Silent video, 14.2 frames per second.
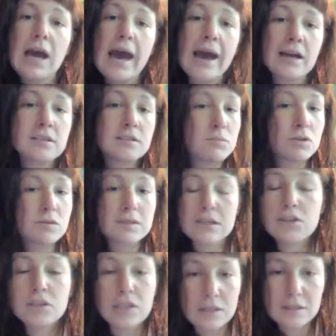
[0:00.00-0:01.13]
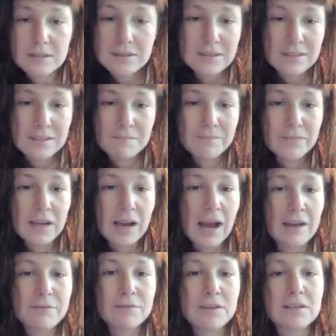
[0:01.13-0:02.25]
as musicians
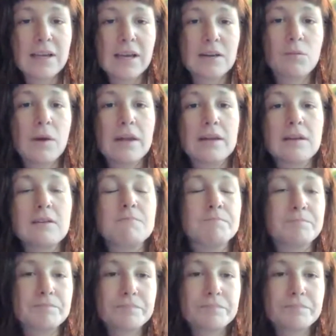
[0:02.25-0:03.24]
i feel like when